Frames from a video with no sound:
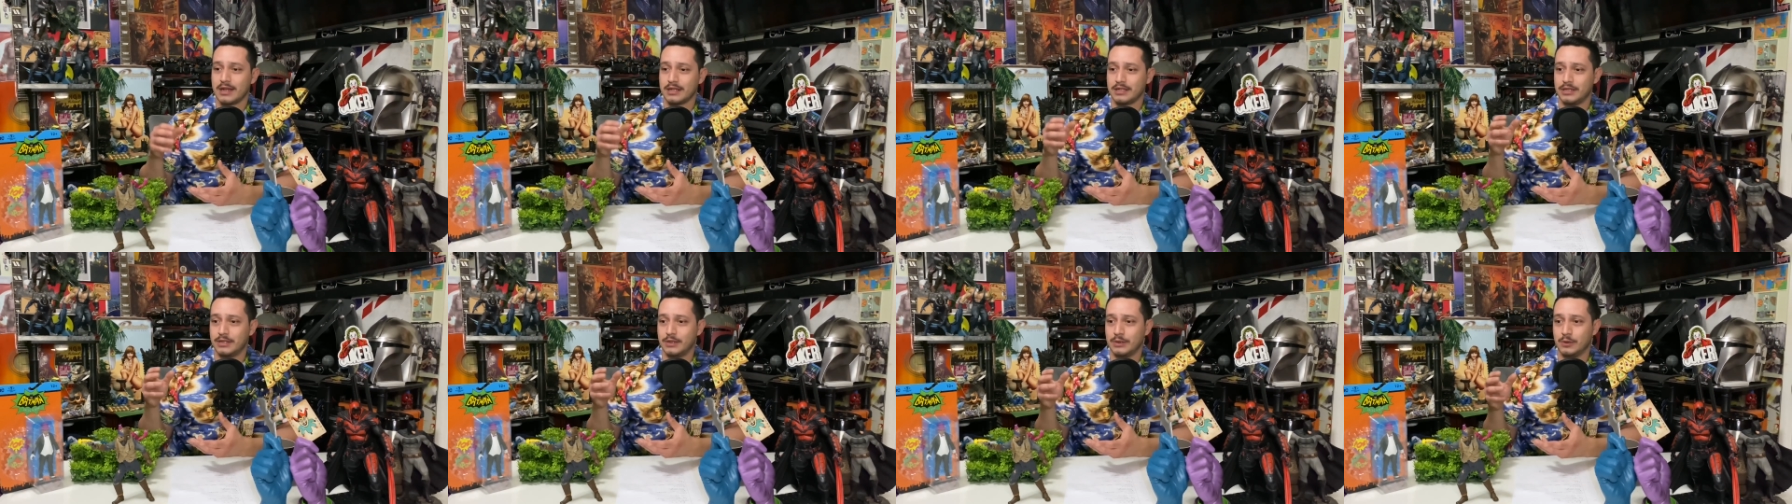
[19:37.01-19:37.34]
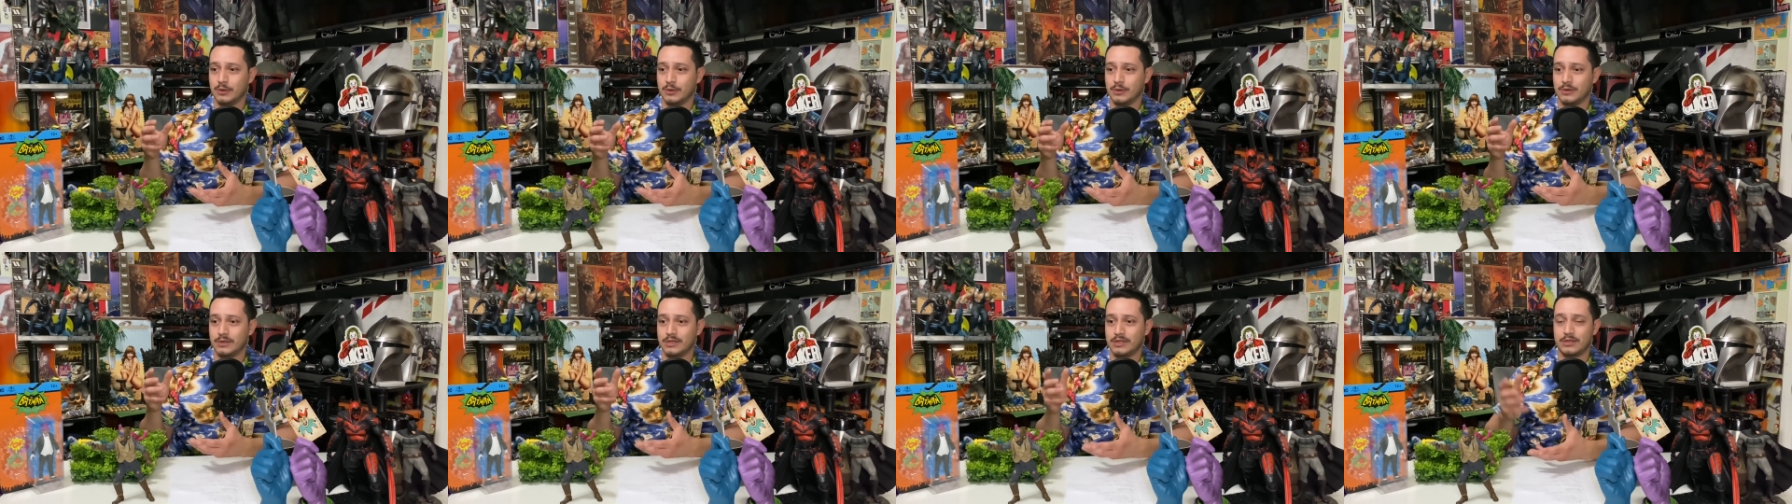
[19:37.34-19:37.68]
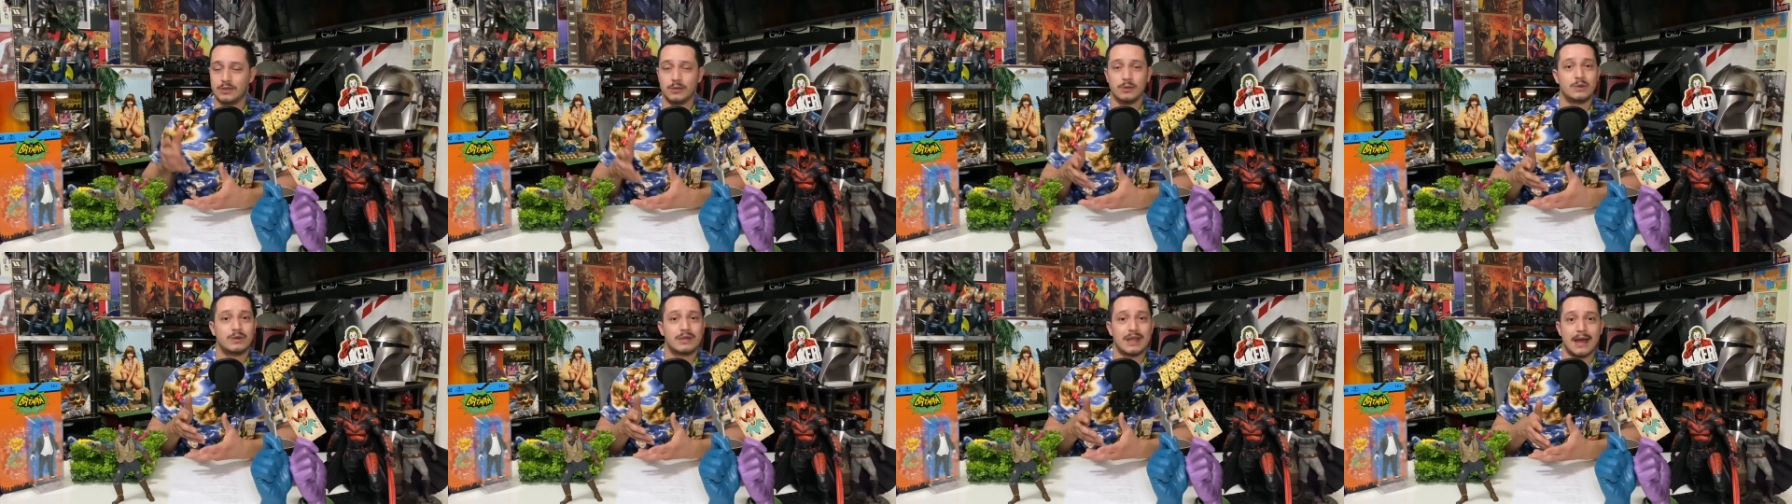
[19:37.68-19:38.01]
to
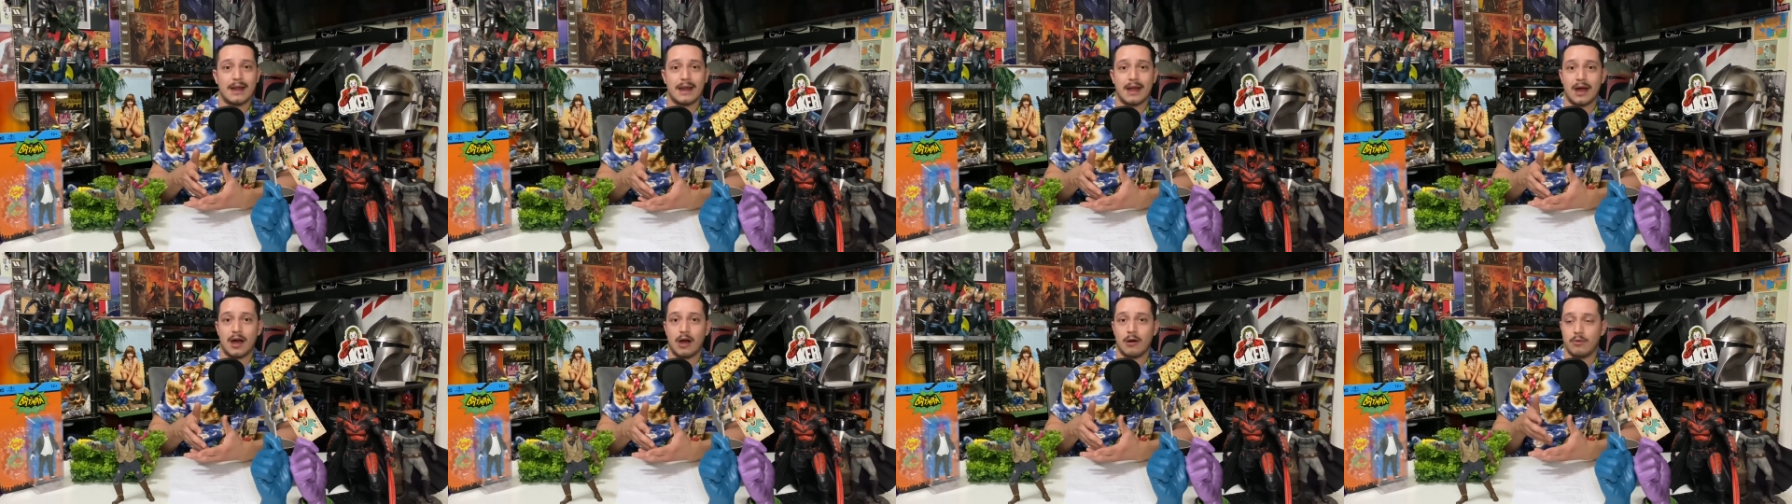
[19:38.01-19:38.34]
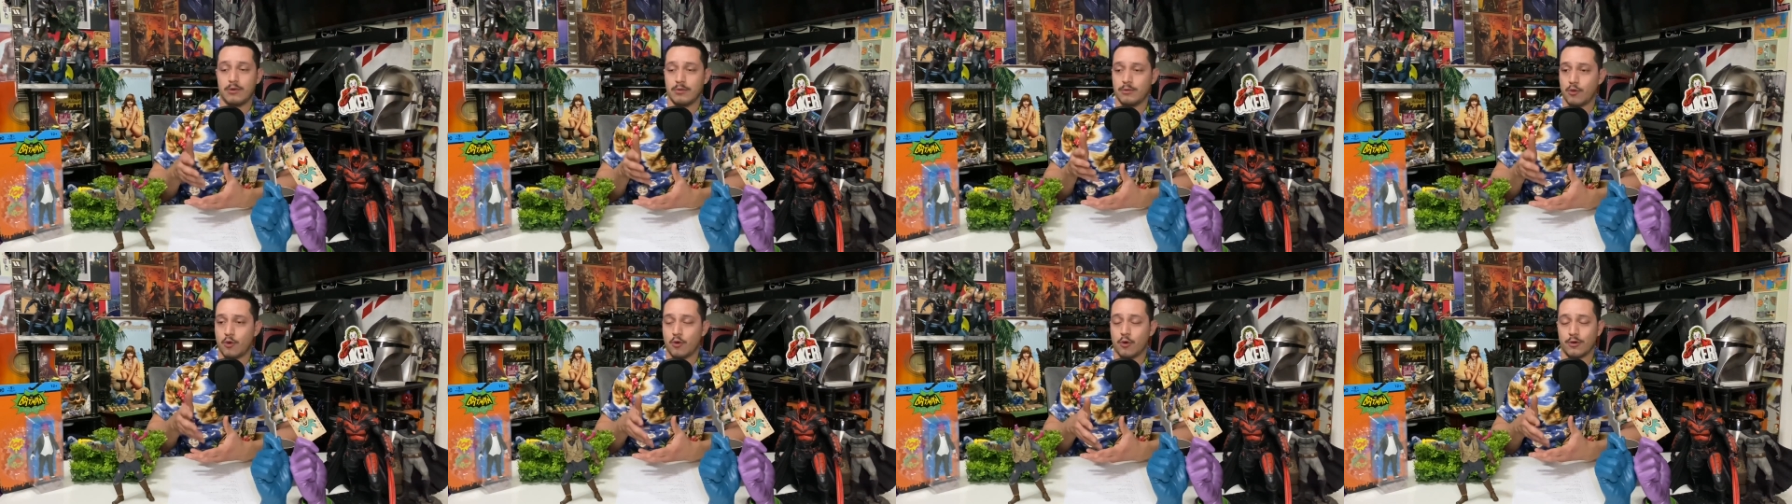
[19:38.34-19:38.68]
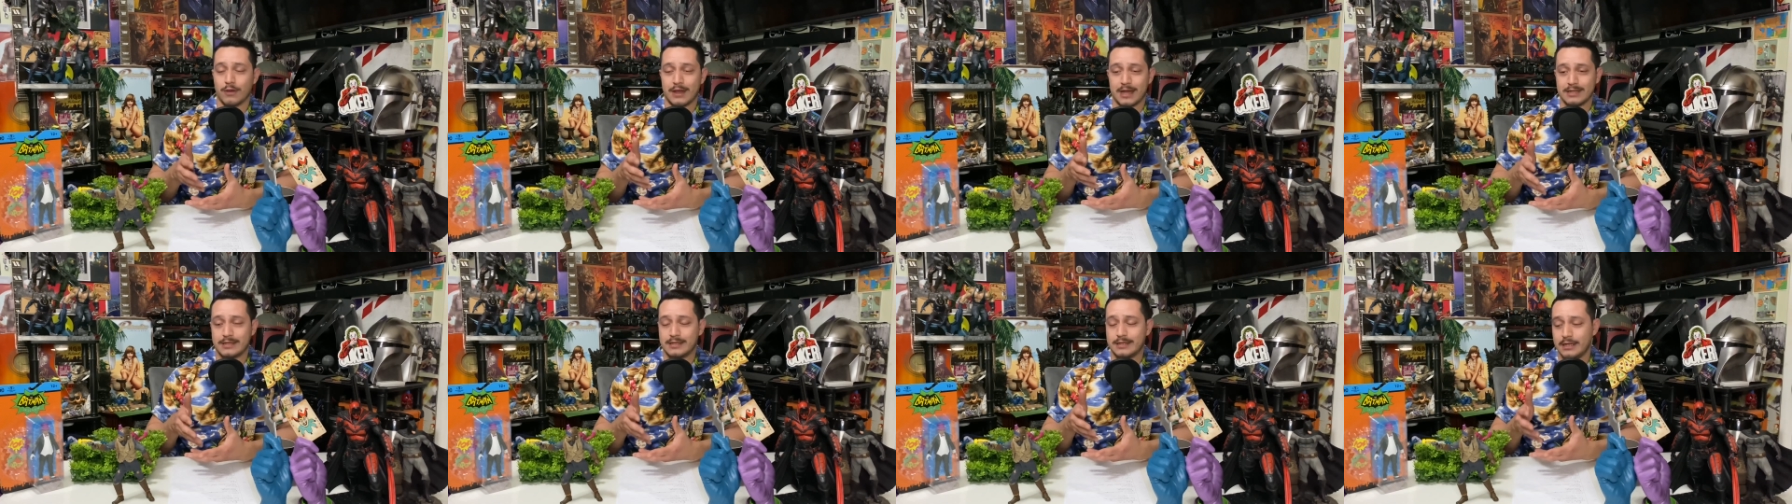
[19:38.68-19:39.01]
suit that album or
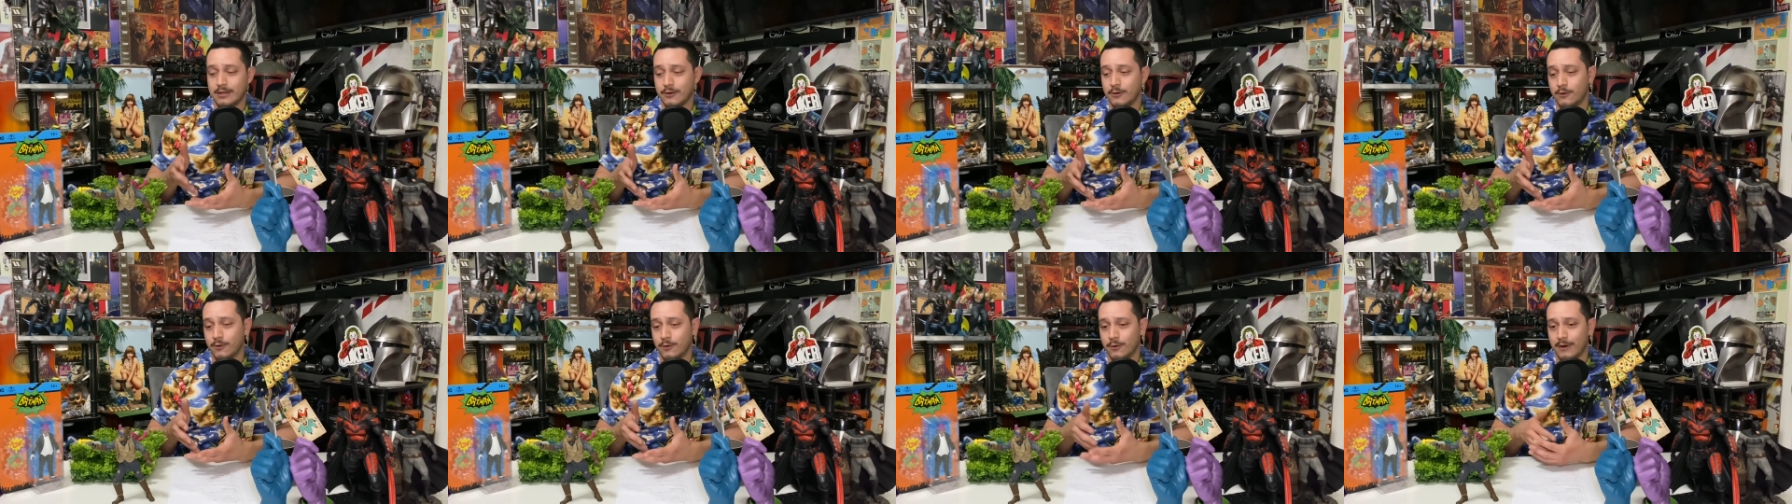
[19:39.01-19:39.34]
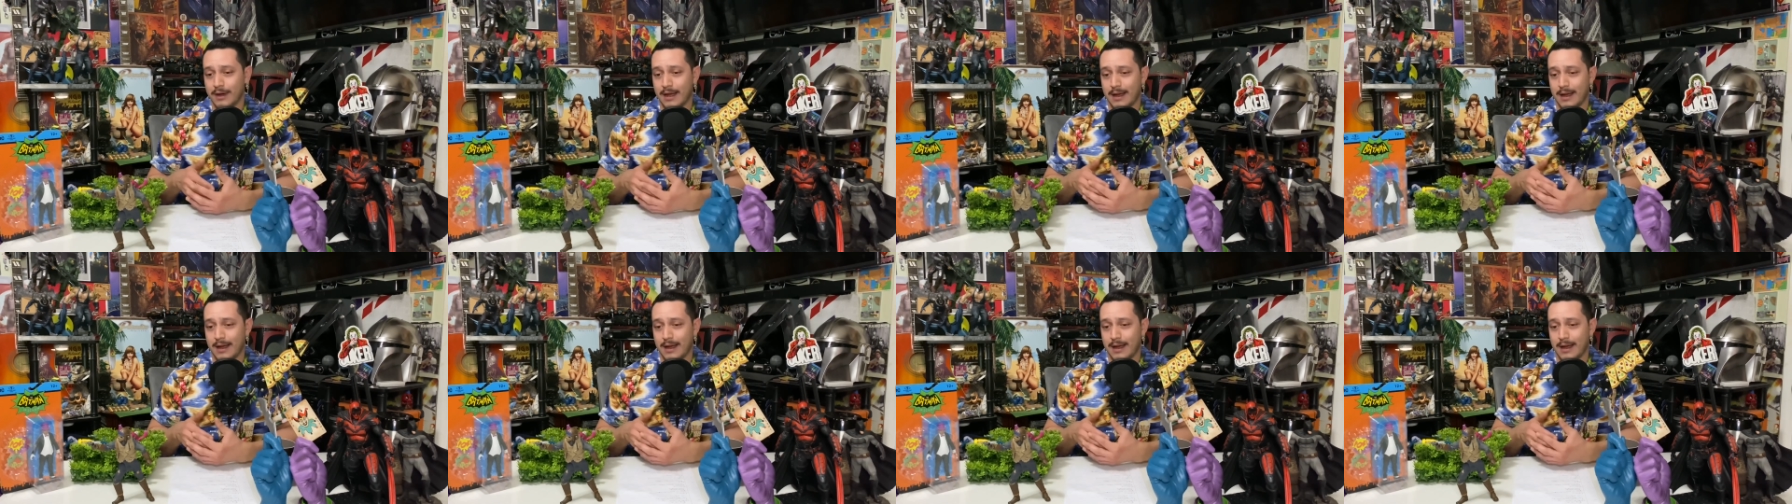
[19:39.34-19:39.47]
that single.